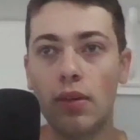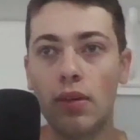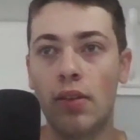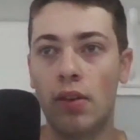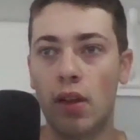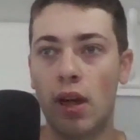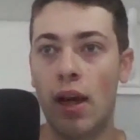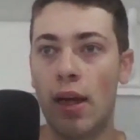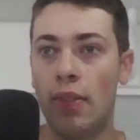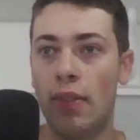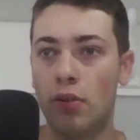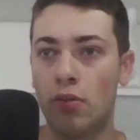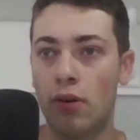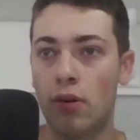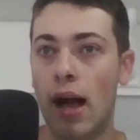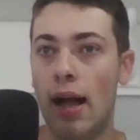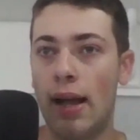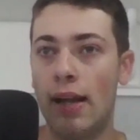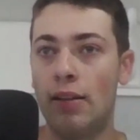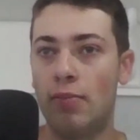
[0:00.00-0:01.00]
And the
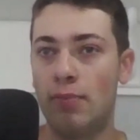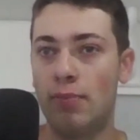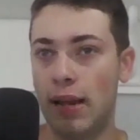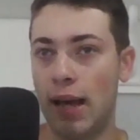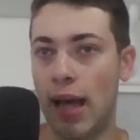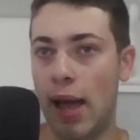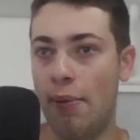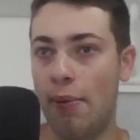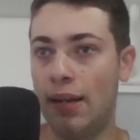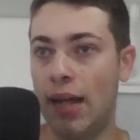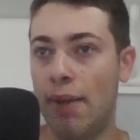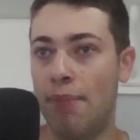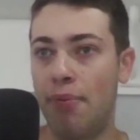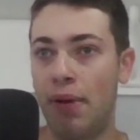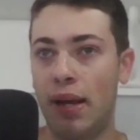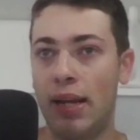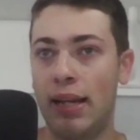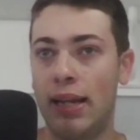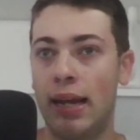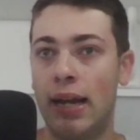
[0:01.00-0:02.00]
Rockets, I mean, I would not
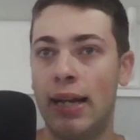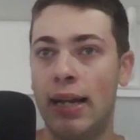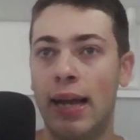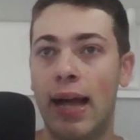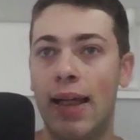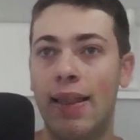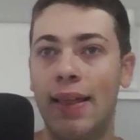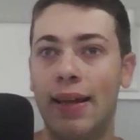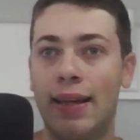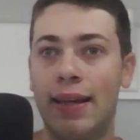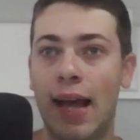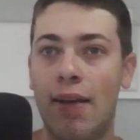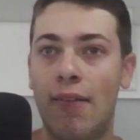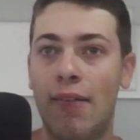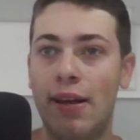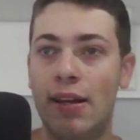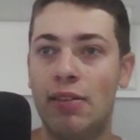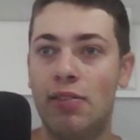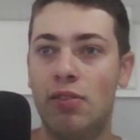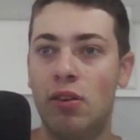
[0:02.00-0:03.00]
bring a guy like
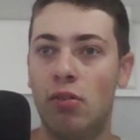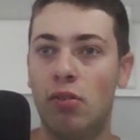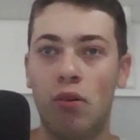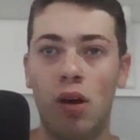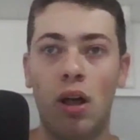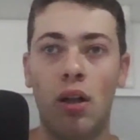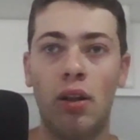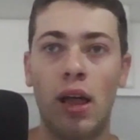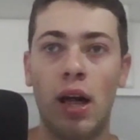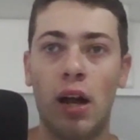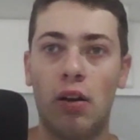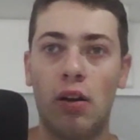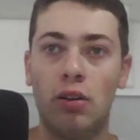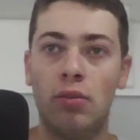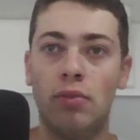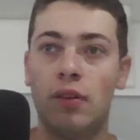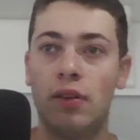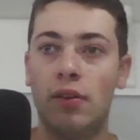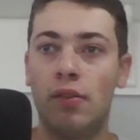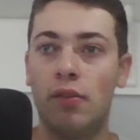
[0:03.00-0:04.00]
Kyrie into a locker room
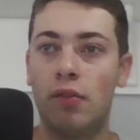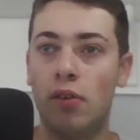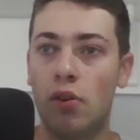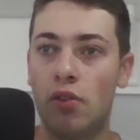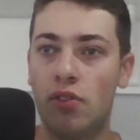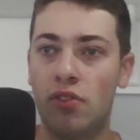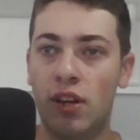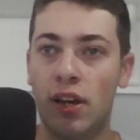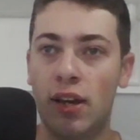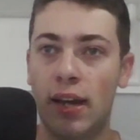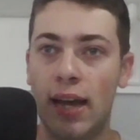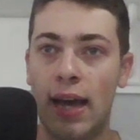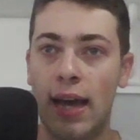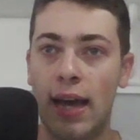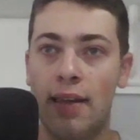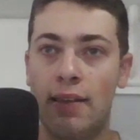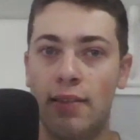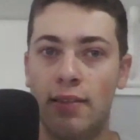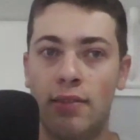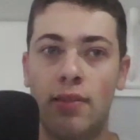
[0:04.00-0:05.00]
with all those young
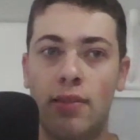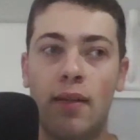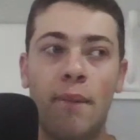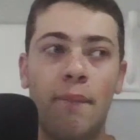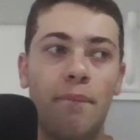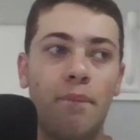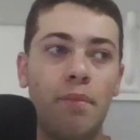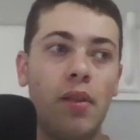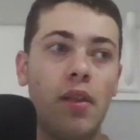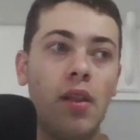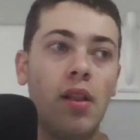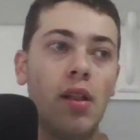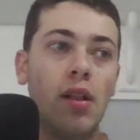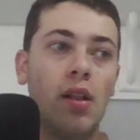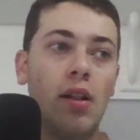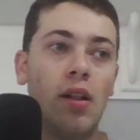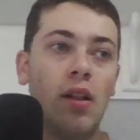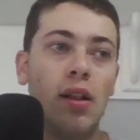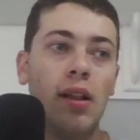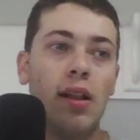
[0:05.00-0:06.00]
guys.
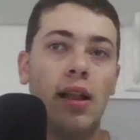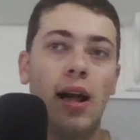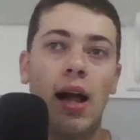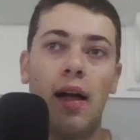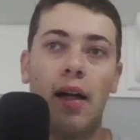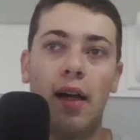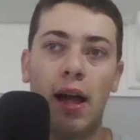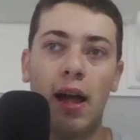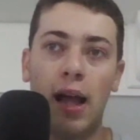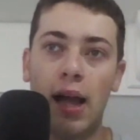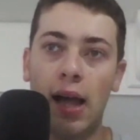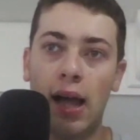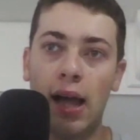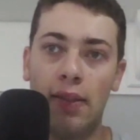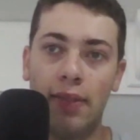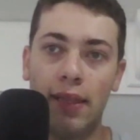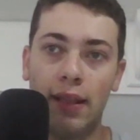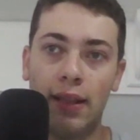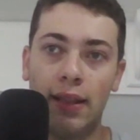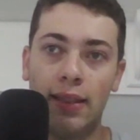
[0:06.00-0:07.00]

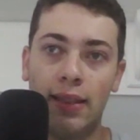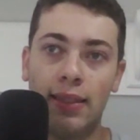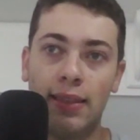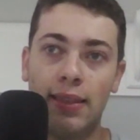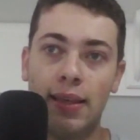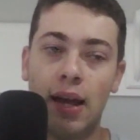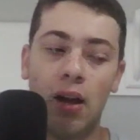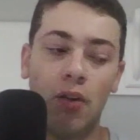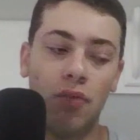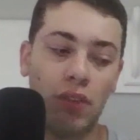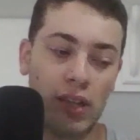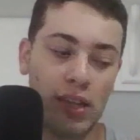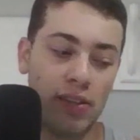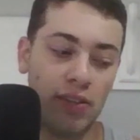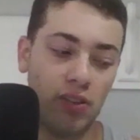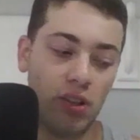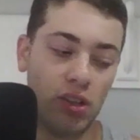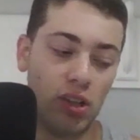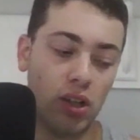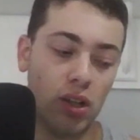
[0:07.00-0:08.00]
I don't think
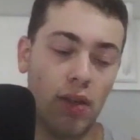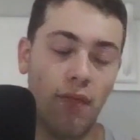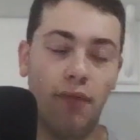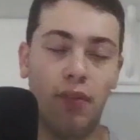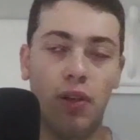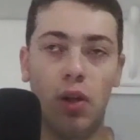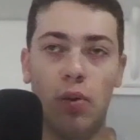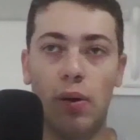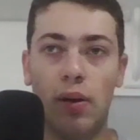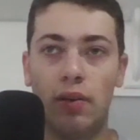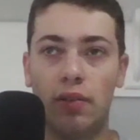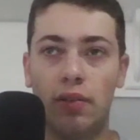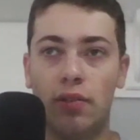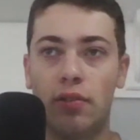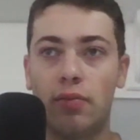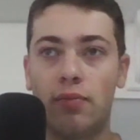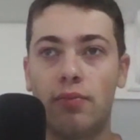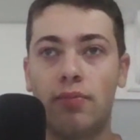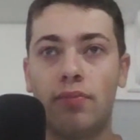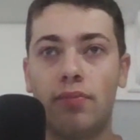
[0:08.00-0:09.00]
he's a good influence.